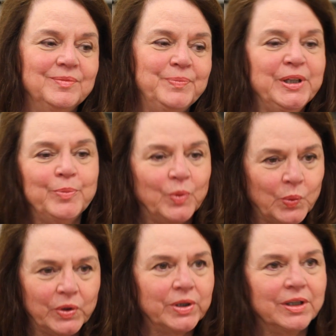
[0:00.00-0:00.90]
people
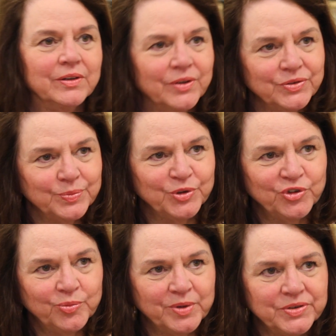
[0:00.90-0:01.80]
working in those
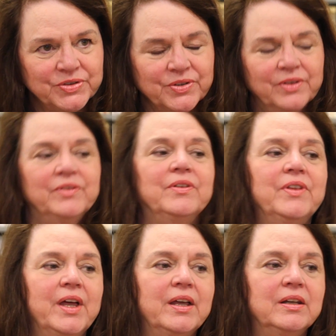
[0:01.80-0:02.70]
movements
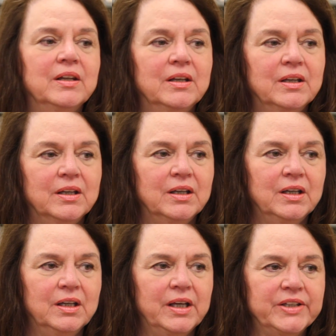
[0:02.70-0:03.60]
that
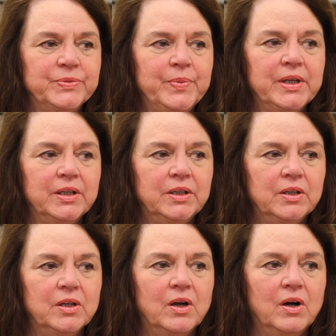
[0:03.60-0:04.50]
has
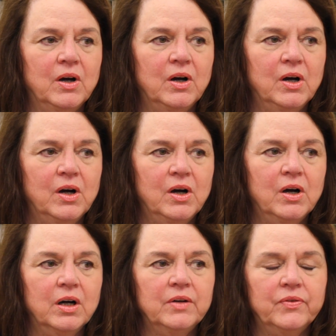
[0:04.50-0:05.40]
been
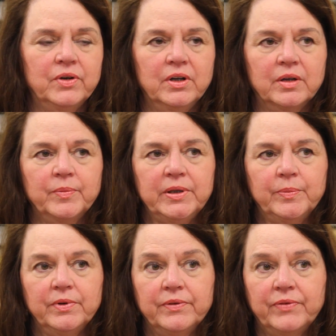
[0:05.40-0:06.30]
hard for young
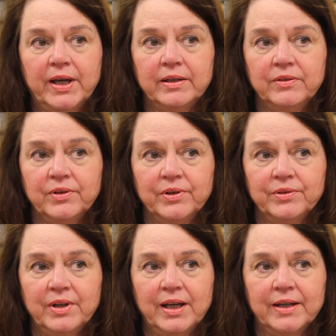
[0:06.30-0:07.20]
people to find in their
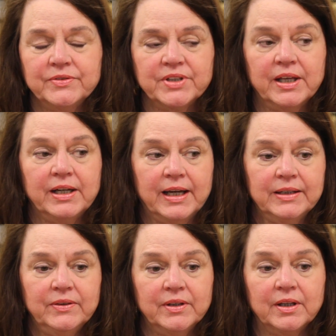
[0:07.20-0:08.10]
own lives. And I
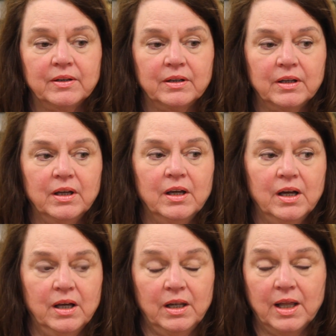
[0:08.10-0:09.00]
think
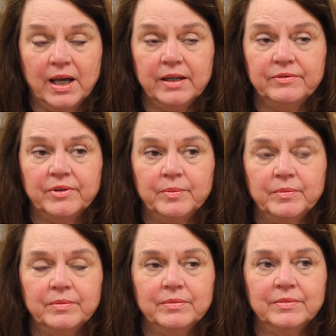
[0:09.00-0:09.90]
a lot of
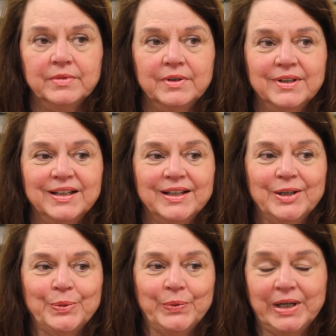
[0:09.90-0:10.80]
them
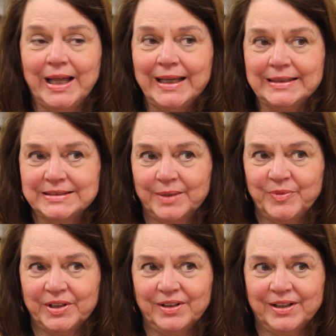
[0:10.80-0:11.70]
would like
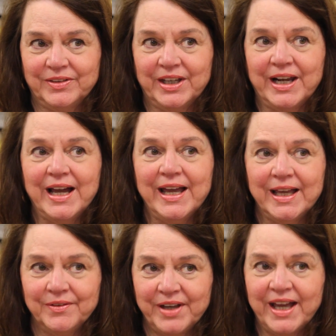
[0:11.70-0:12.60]
something like that. I
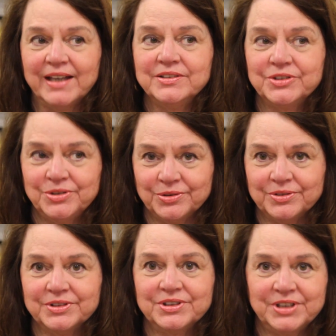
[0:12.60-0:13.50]
have had
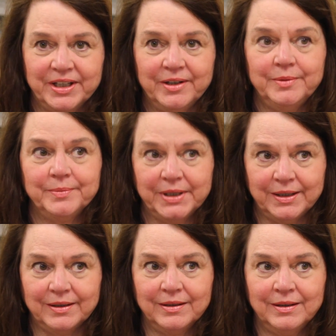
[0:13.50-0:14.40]
students tell me